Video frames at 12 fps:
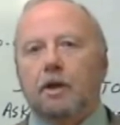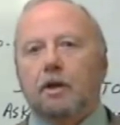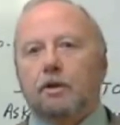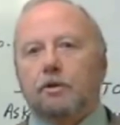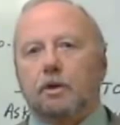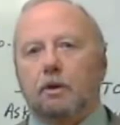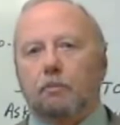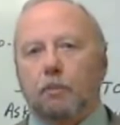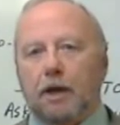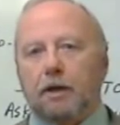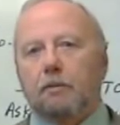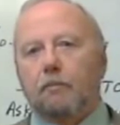So
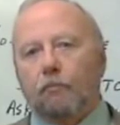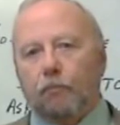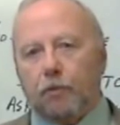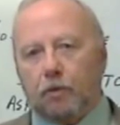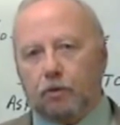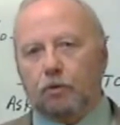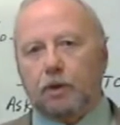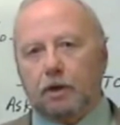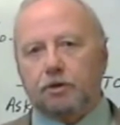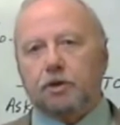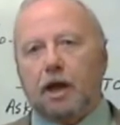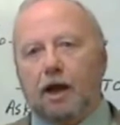by doing
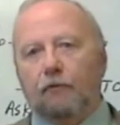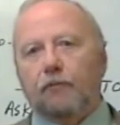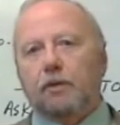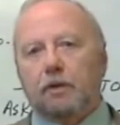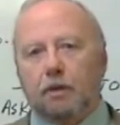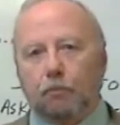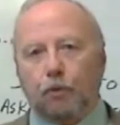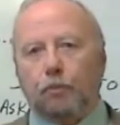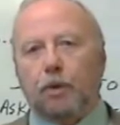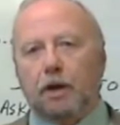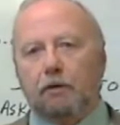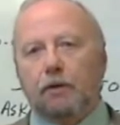this carefully and
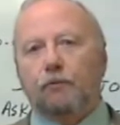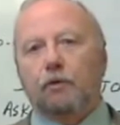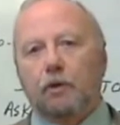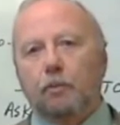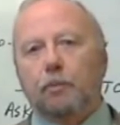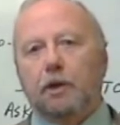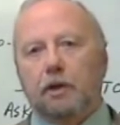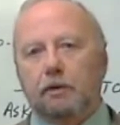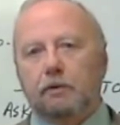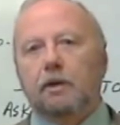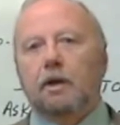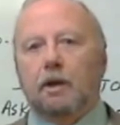preparing for an
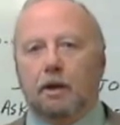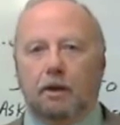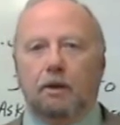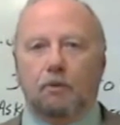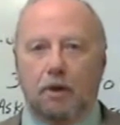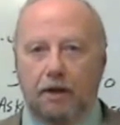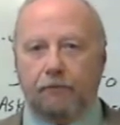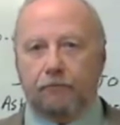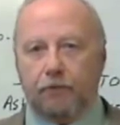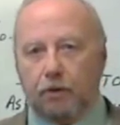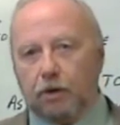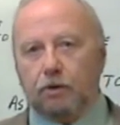appeal, you will have a
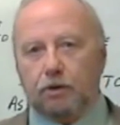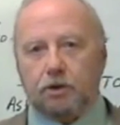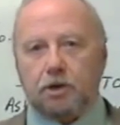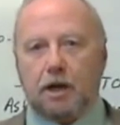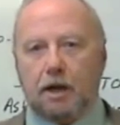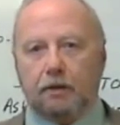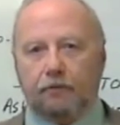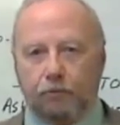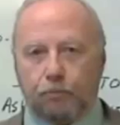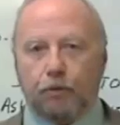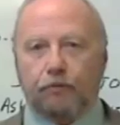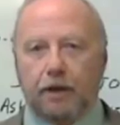very good shot of
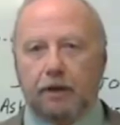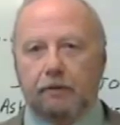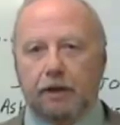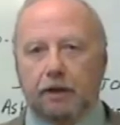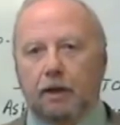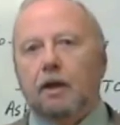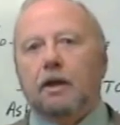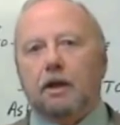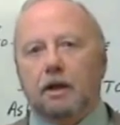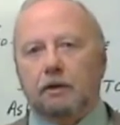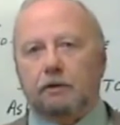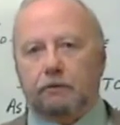prevailing
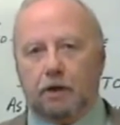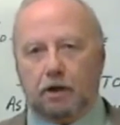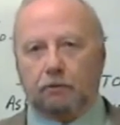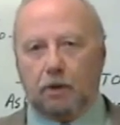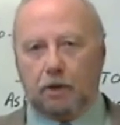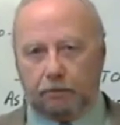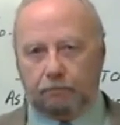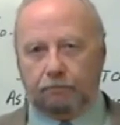in the long run.